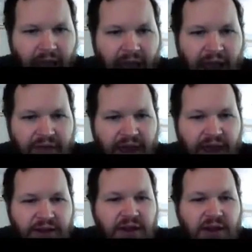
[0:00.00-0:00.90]
And
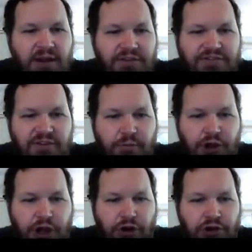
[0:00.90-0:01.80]
then
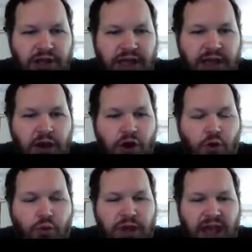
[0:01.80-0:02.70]
similarly,
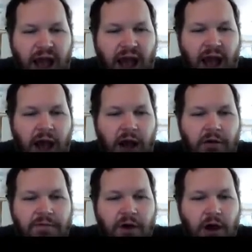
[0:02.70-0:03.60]
we
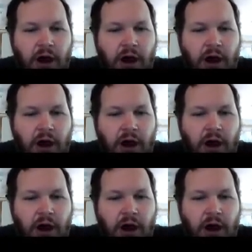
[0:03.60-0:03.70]
have